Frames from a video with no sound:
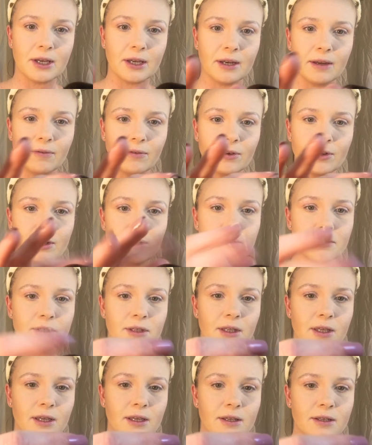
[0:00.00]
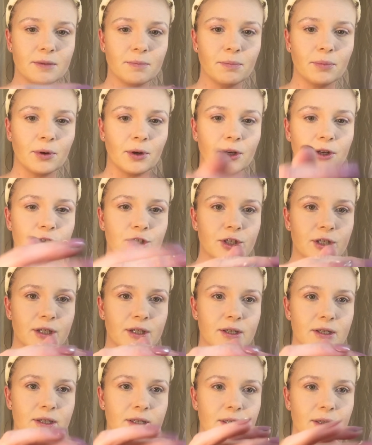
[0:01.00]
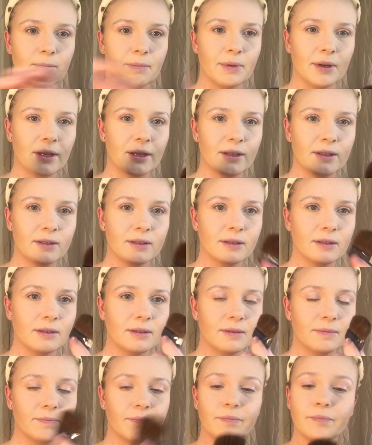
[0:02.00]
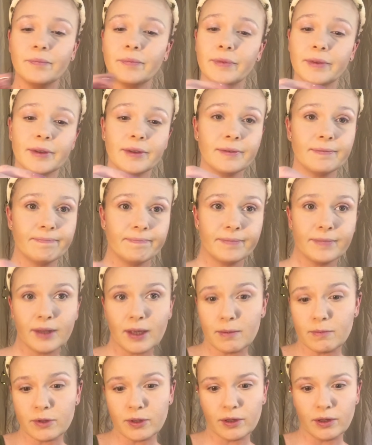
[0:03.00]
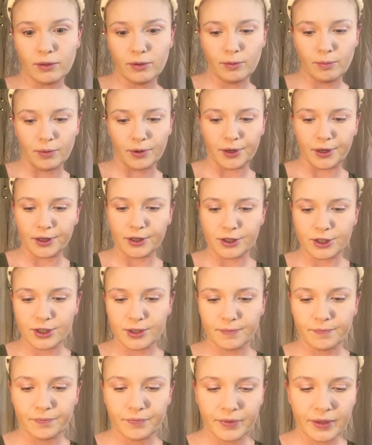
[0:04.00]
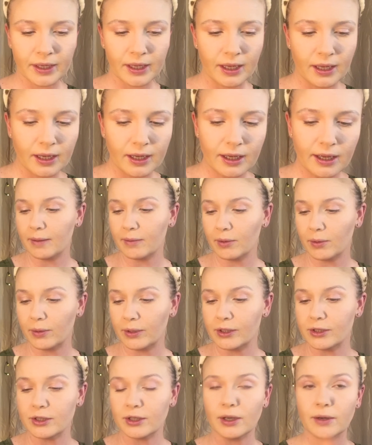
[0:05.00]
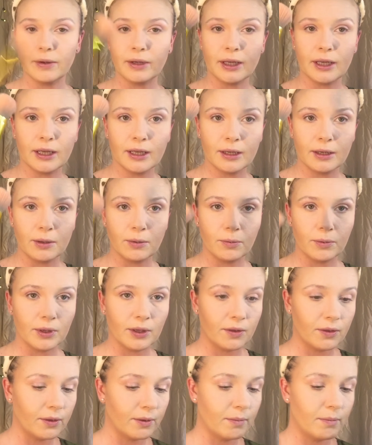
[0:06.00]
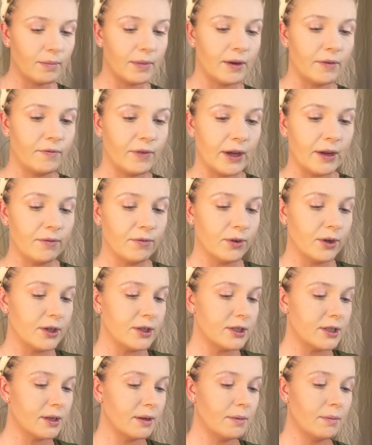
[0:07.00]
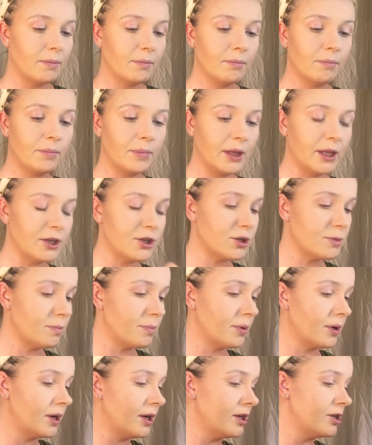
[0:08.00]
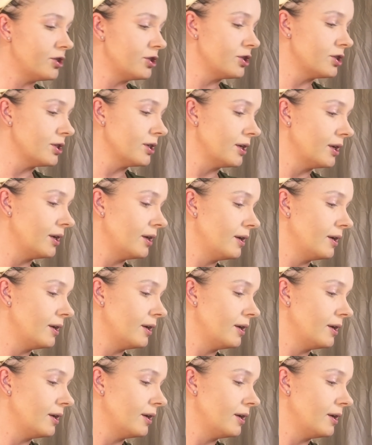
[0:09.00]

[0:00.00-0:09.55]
I never use these brushes, but it comes with a little brush. I'm going to go in with my favorite blush brush.